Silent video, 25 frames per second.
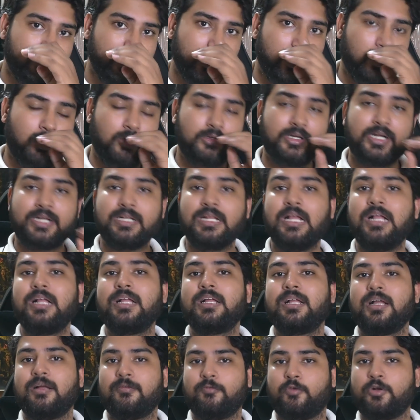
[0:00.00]
All right.
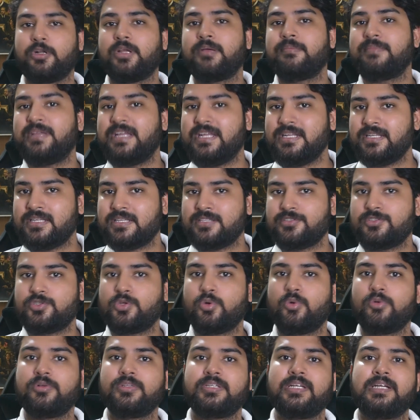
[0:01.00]
What I mean is
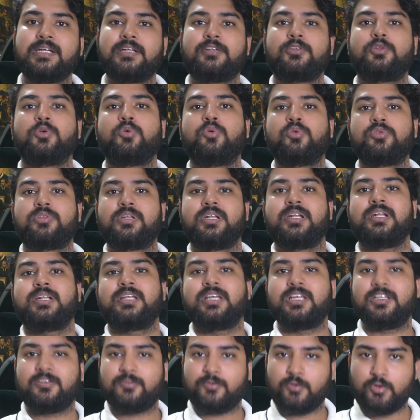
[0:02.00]
don't take 2, 3
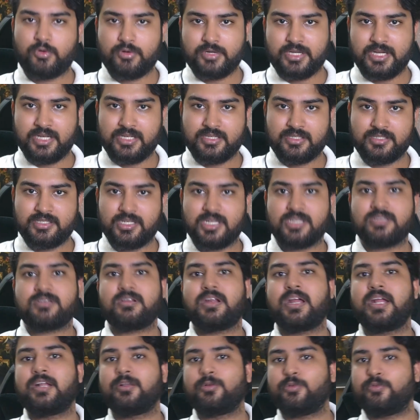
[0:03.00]
days, 4 days just
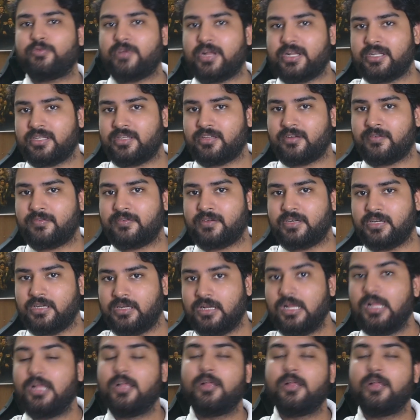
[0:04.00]
trying to find a referral,